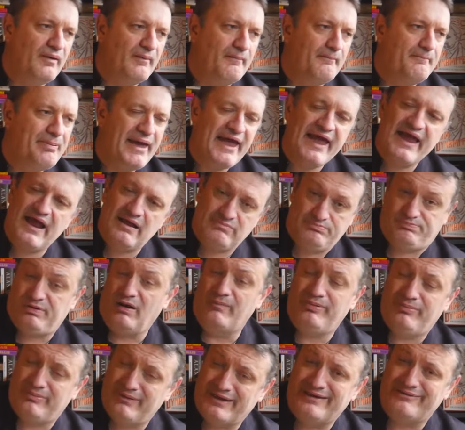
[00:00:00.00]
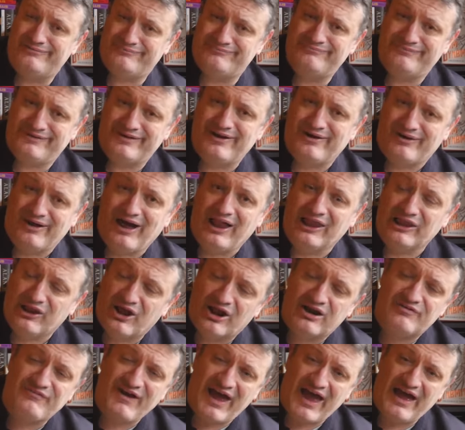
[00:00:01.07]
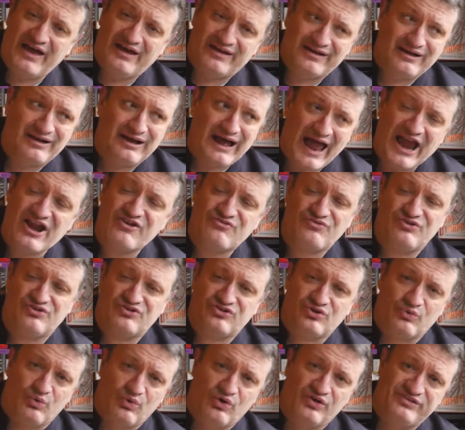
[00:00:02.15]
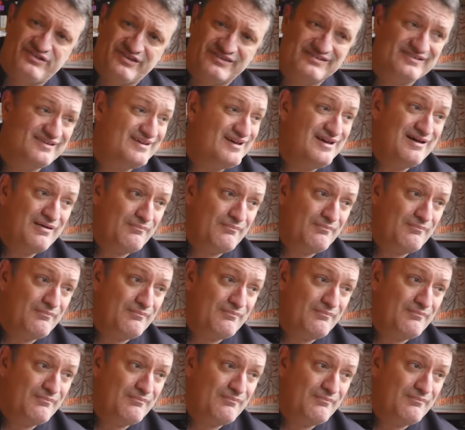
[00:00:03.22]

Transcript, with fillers: bear probably you know, a lot of uh, hatred towards us,